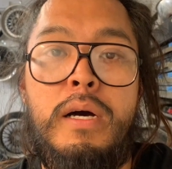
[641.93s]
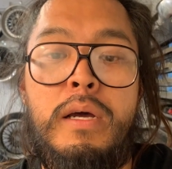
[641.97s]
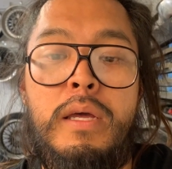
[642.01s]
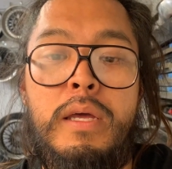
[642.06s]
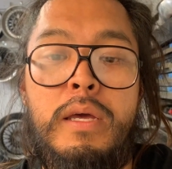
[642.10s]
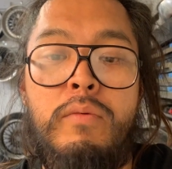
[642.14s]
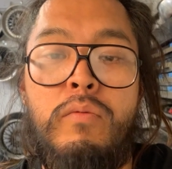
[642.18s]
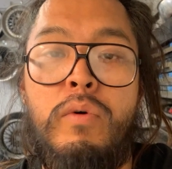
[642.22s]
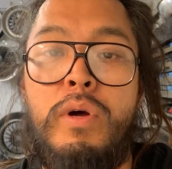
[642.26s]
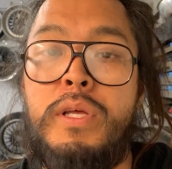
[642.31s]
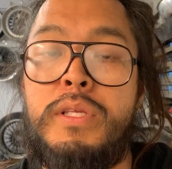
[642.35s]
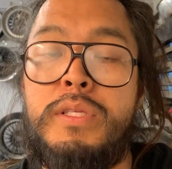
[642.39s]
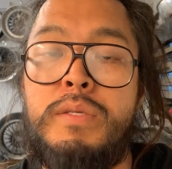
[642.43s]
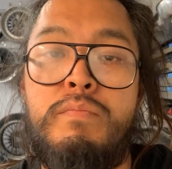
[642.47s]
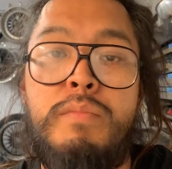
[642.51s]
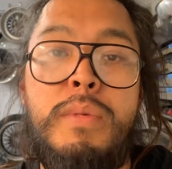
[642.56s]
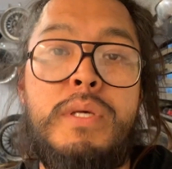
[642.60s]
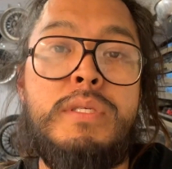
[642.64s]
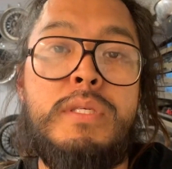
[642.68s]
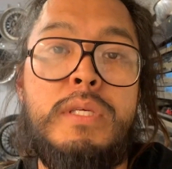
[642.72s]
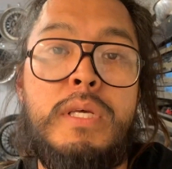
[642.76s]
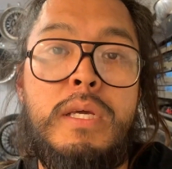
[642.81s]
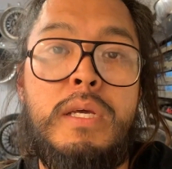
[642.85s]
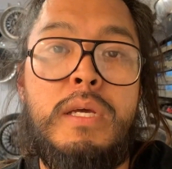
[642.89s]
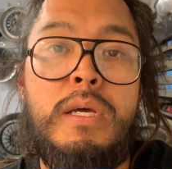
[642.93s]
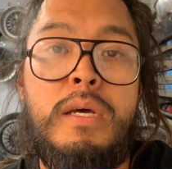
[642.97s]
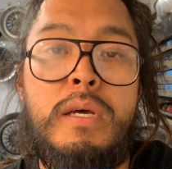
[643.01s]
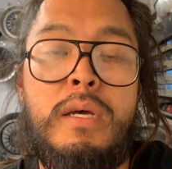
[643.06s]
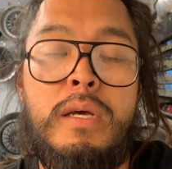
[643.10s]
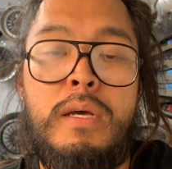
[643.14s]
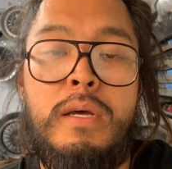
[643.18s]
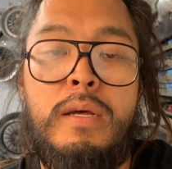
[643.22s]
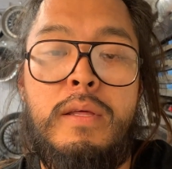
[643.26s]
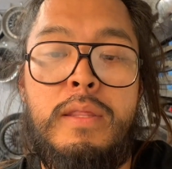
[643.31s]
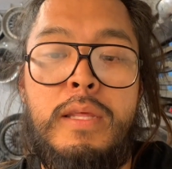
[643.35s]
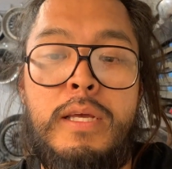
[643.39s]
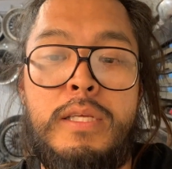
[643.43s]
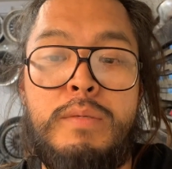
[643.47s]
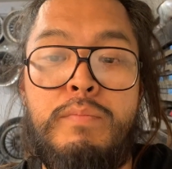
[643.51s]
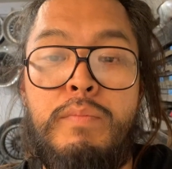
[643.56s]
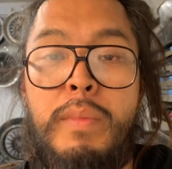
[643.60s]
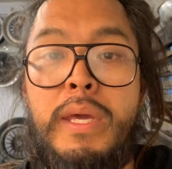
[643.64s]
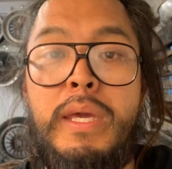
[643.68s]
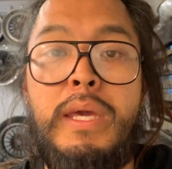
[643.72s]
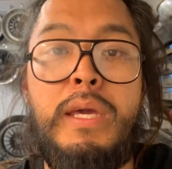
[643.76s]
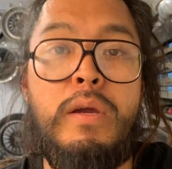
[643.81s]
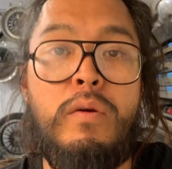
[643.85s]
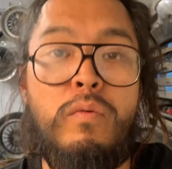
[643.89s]
it's missing that's
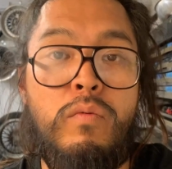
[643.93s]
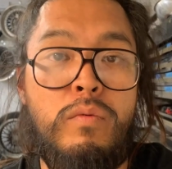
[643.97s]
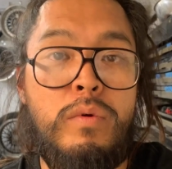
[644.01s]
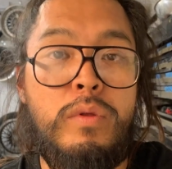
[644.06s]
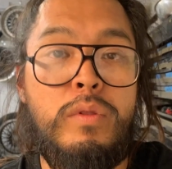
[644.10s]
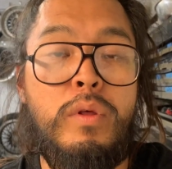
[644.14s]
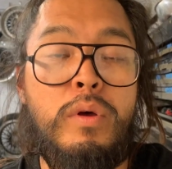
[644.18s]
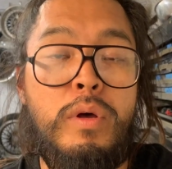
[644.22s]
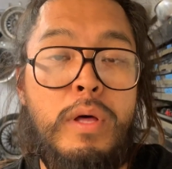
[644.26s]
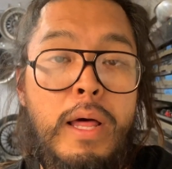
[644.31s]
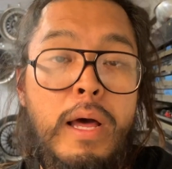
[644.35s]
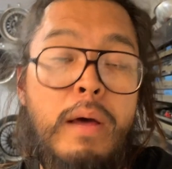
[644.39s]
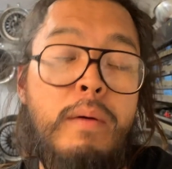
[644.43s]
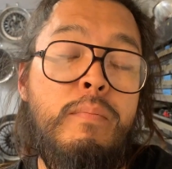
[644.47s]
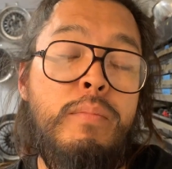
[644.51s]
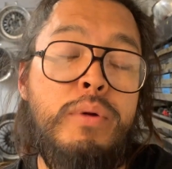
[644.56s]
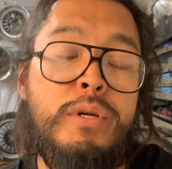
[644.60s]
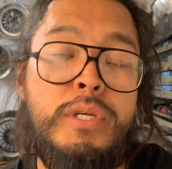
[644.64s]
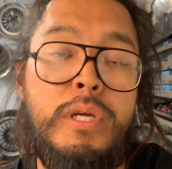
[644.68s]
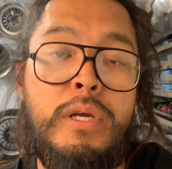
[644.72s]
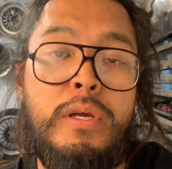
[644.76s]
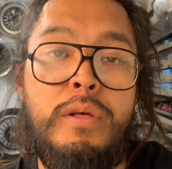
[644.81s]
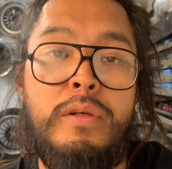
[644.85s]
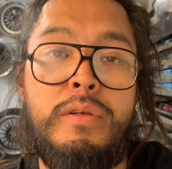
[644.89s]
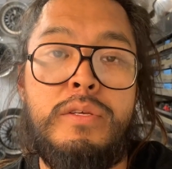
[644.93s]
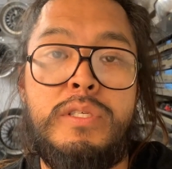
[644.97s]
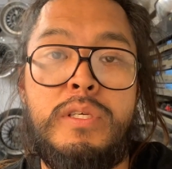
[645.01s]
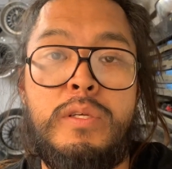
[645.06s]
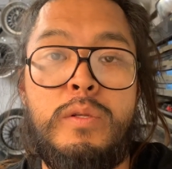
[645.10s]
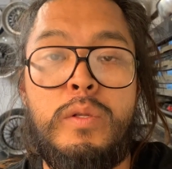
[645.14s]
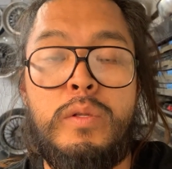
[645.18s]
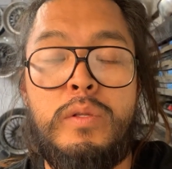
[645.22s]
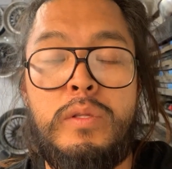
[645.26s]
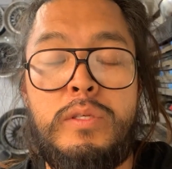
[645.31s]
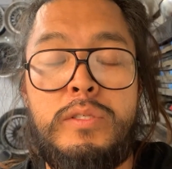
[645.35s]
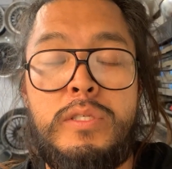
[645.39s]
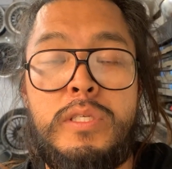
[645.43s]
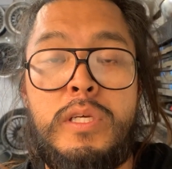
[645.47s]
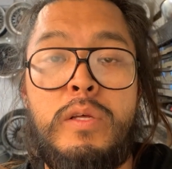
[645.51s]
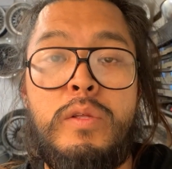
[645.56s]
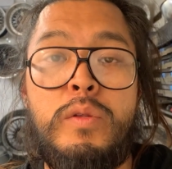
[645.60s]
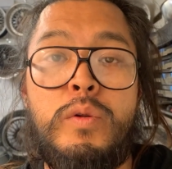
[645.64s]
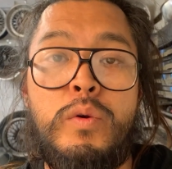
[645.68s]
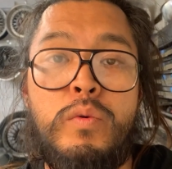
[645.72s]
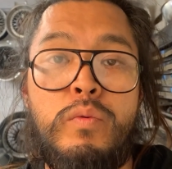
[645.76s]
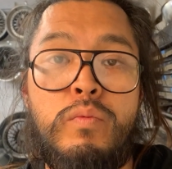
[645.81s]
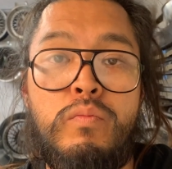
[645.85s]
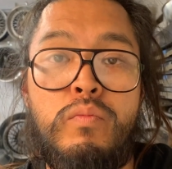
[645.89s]
making it that particular
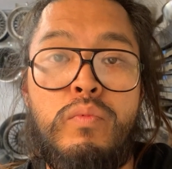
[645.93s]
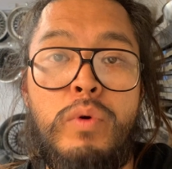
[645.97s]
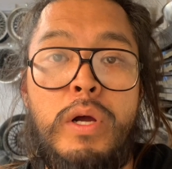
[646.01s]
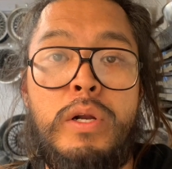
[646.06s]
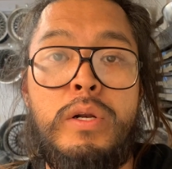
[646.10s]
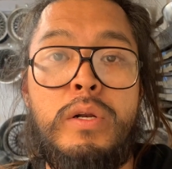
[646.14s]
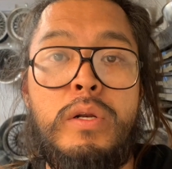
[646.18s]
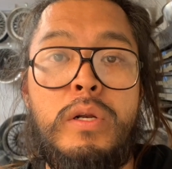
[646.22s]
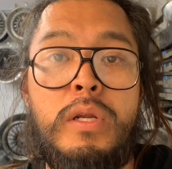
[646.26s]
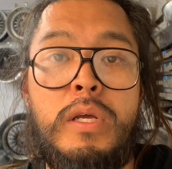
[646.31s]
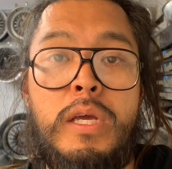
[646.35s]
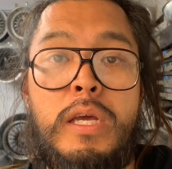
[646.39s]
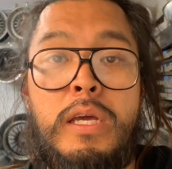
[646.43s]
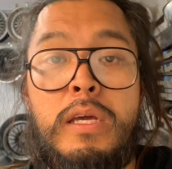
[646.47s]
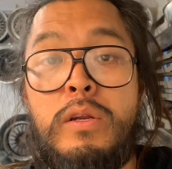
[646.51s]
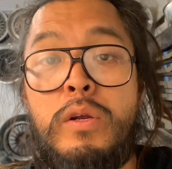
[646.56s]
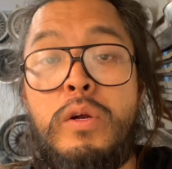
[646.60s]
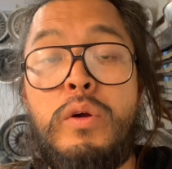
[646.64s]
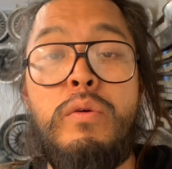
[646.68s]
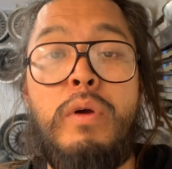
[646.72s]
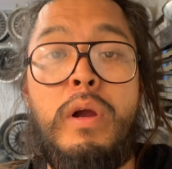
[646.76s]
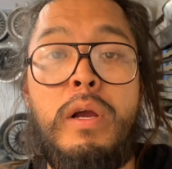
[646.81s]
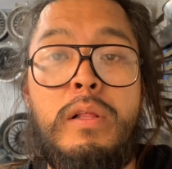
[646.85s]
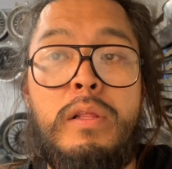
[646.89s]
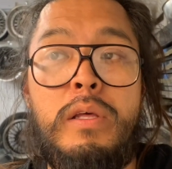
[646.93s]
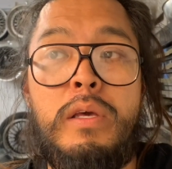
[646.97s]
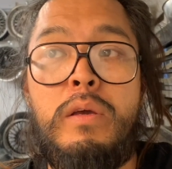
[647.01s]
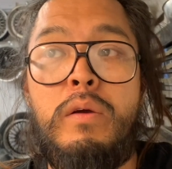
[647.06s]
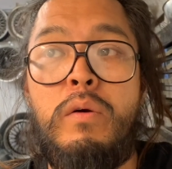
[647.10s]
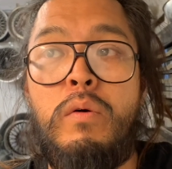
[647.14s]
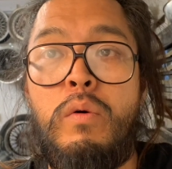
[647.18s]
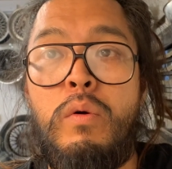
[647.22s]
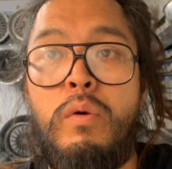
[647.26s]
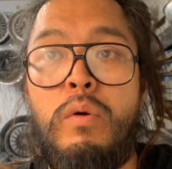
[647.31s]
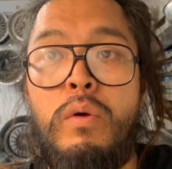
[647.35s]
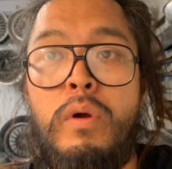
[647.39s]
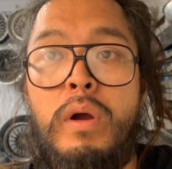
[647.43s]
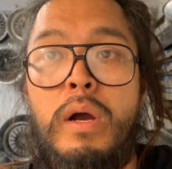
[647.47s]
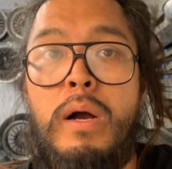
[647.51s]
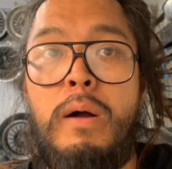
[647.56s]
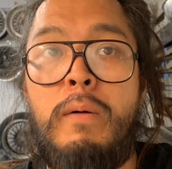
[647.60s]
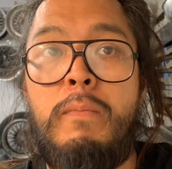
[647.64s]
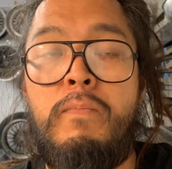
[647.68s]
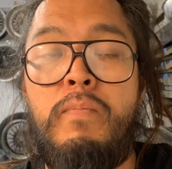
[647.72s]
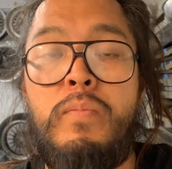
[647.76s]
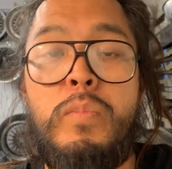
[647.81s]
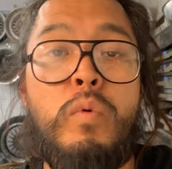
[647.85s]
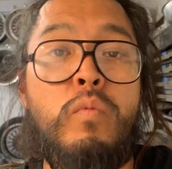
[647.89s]
cylinder run incorrectly,
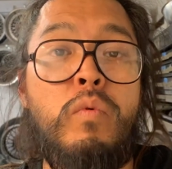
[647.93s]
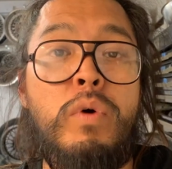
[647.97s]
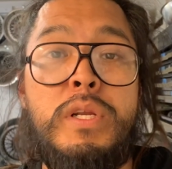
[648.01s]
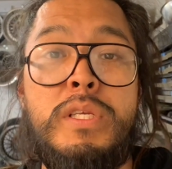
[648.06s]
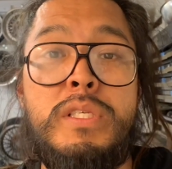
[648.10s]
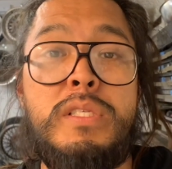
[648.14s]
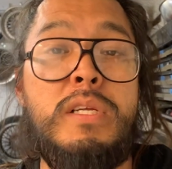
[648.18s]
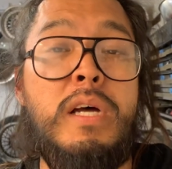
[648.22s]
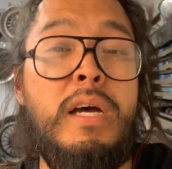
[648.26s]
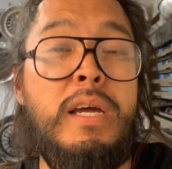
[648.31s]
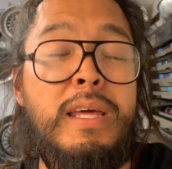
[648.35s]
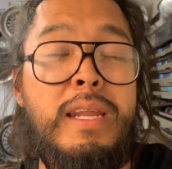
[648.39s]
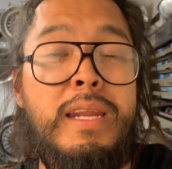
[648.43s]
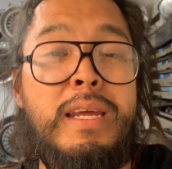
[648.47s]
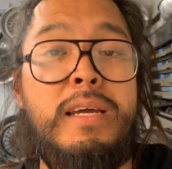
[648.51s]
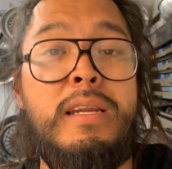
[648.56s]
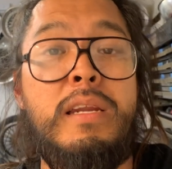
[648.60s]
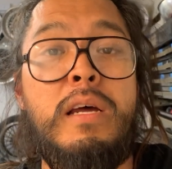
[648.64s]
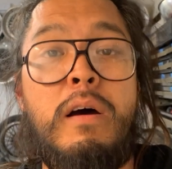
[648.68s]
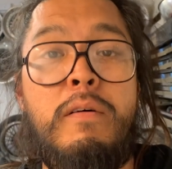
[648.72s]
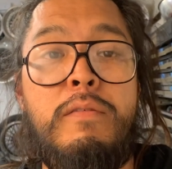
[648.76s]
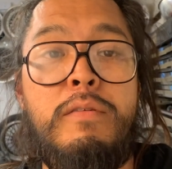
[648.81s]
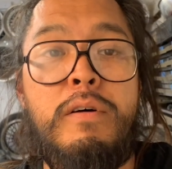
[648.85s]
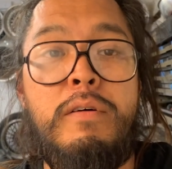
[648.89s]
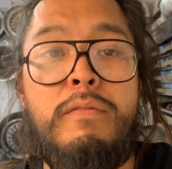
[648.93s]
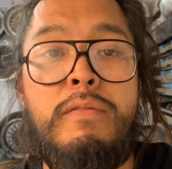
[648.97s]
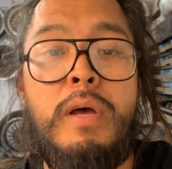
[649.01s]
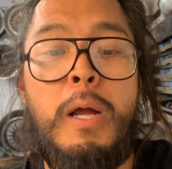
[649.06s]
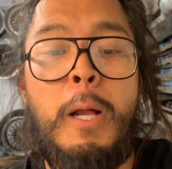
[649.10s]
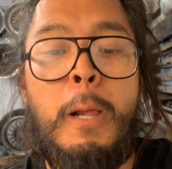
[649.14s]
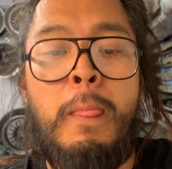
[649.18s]
or what it's not getting enough of.